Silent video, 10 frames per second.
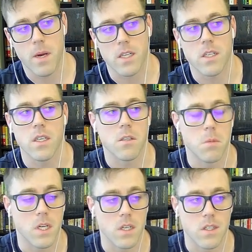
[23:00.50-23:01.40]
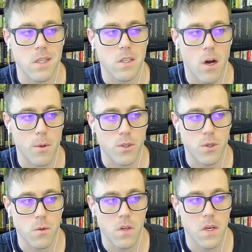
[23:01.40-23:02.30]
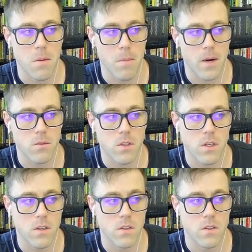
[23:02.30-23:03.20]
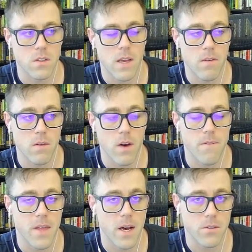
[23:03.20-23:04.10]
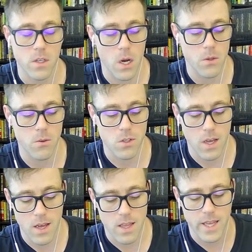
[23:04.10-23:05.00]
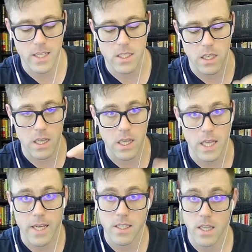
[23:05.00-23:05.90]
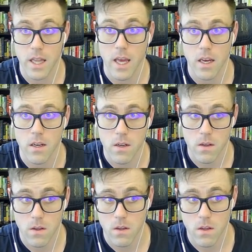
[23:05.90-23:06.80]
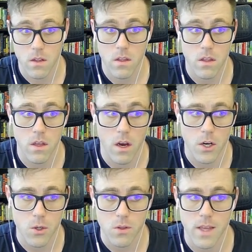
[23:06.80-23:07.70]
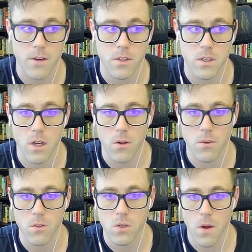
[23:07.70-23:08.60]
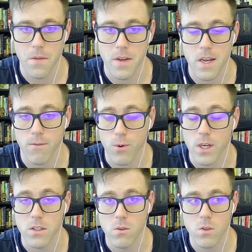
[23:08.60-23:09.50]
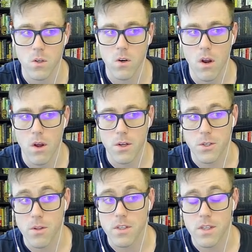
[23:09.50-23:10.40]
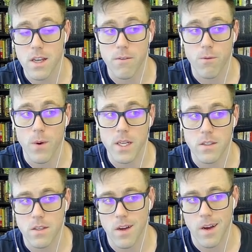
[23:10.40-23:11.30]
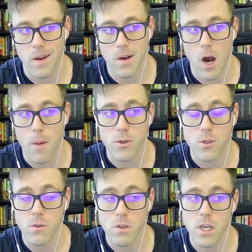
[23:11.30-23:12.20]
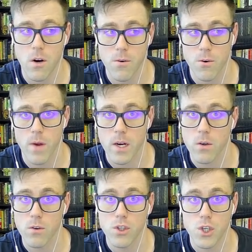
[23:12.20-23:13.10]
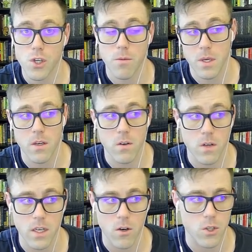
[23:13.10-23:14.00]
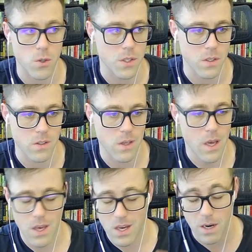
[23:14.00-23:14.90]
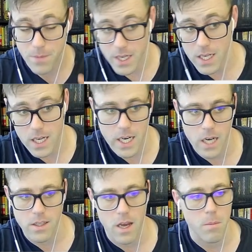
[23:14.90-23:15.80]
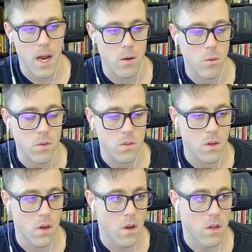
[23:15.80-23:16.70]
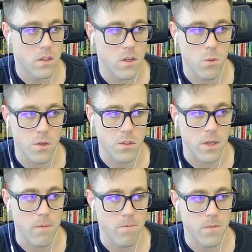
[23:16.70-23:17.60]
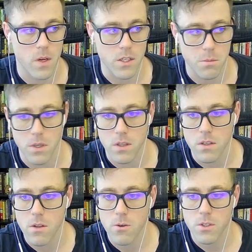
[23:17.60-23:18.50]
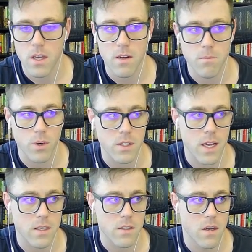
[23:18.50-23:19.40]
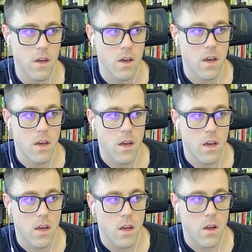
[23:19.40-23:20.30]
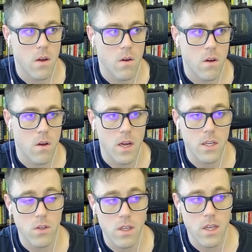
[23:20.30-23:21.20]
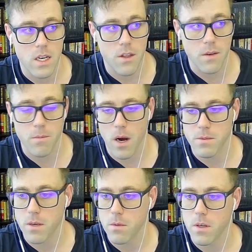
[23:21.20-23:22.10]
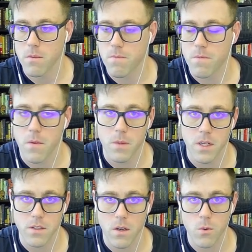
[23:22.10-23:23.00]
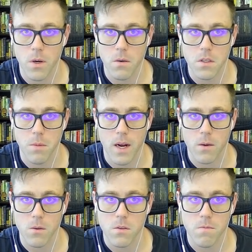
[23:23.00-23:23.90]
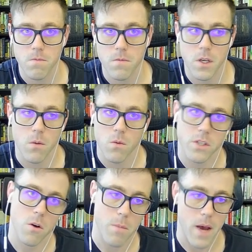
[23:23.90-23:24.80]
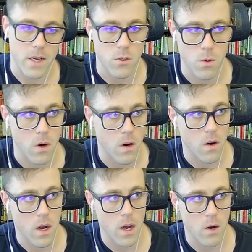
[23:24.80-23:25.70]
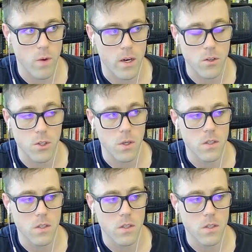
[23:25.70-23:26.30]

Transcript: is because this opportunity amount is $75,000, that's less than the $100,000 on the Nick Frates user. So this Nick Frates uh, opportunity owner record should appear in our choices. And I'm thinking I got that backwards, so we'll see. Now I'll just put in this close date and press next. And you see that nothing pops up here because our query is backwards. So let's go back to our uh, record choice